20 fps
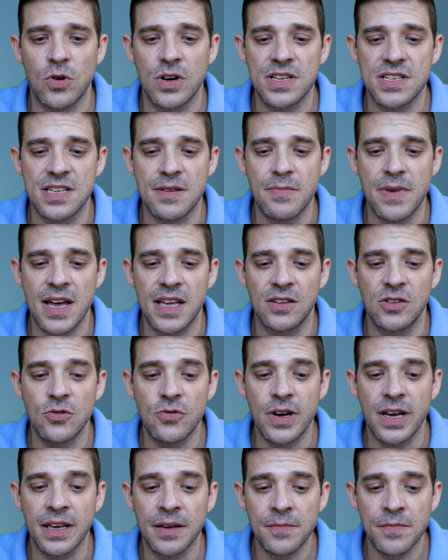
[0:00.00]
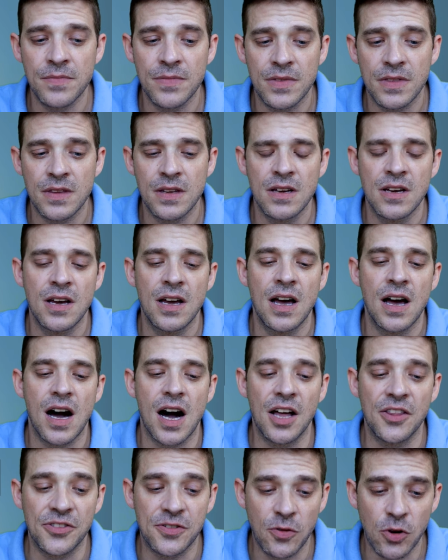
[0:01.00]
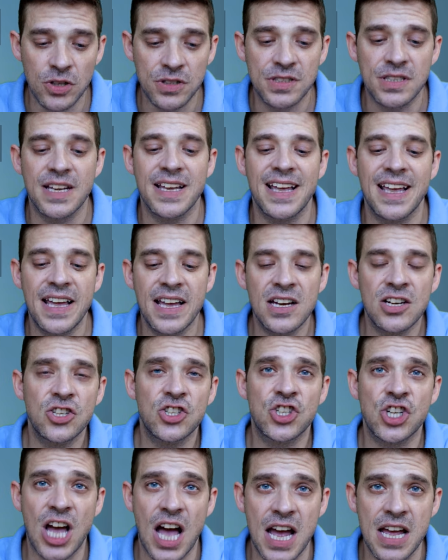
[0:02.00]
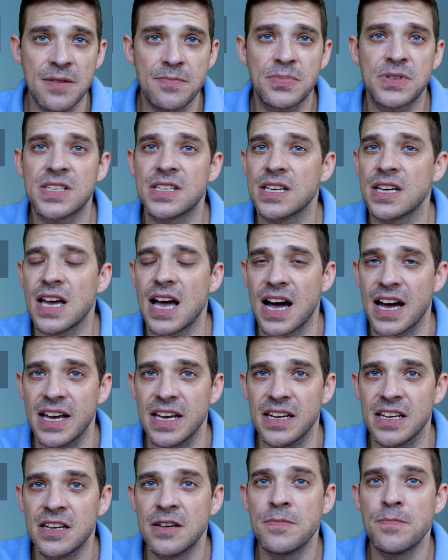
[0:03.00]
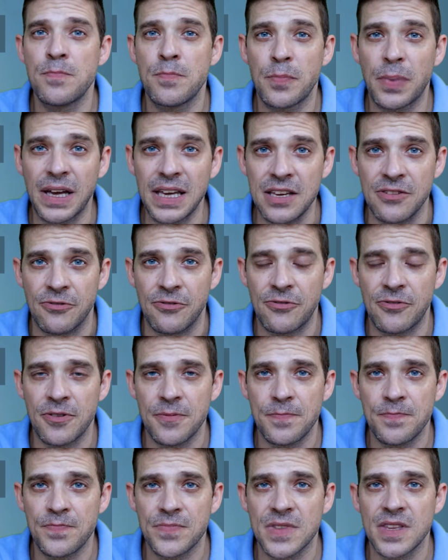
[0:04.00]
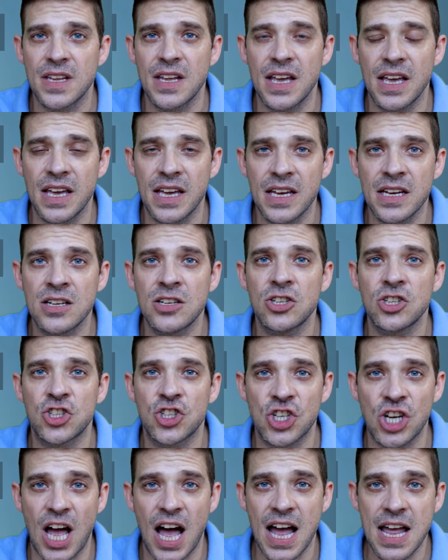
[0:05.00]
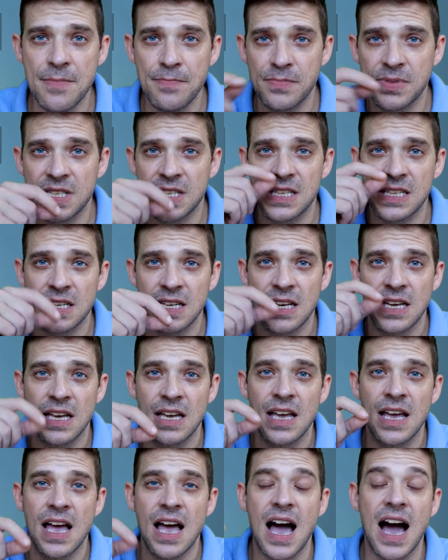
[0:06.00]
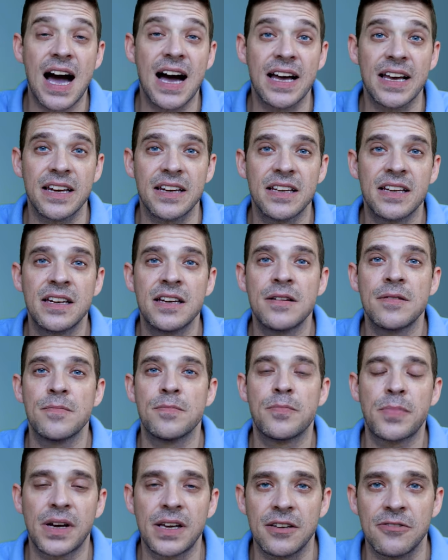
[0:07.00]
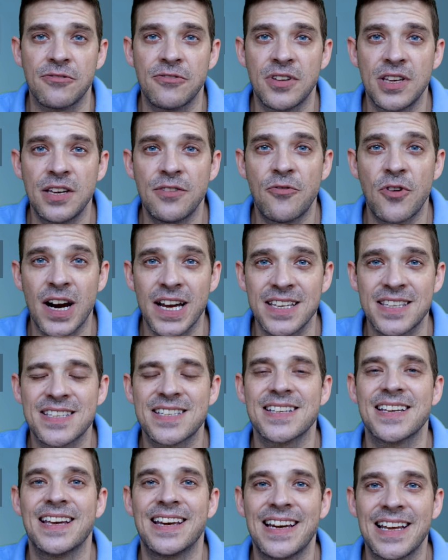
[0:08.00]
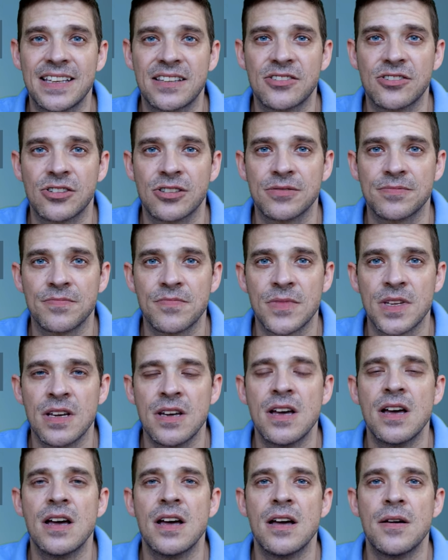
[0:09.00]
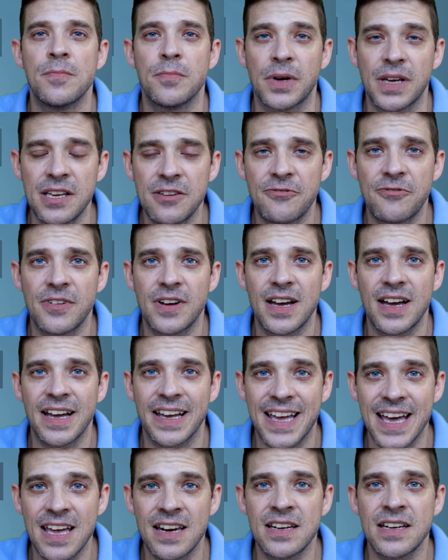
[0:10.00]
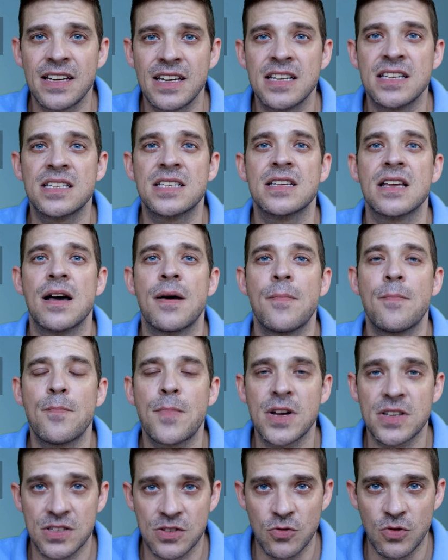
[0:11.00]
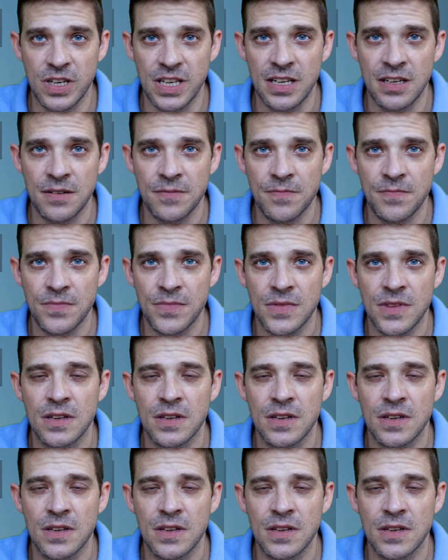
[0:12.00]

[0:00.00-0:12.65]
What is the man doing? Antwort, er schreibt einen Brief. Er schreibt einen Brief. He writes a letter. Brief, again, is maskulin